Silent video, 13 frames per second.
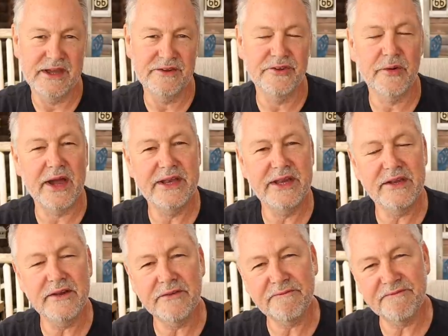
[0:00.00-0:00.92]
And so I
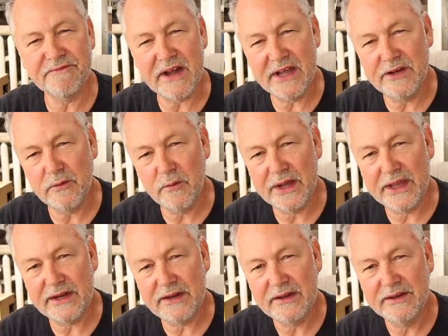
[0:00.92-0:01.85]
need to find a
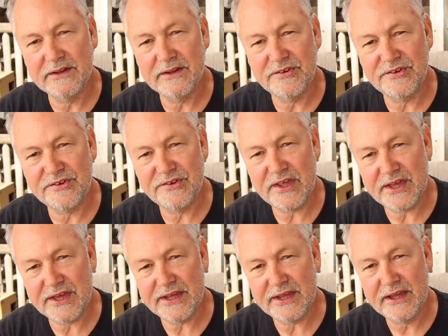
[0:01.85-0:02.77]
way to
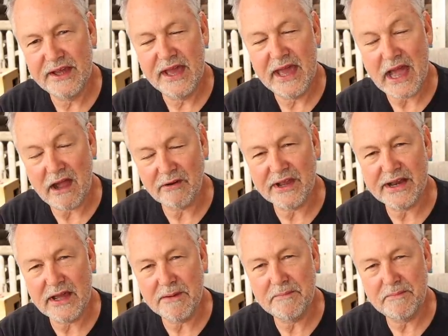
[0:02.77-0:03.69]
say, how
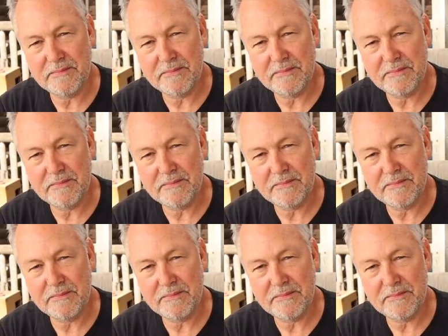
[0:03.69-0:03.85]
can I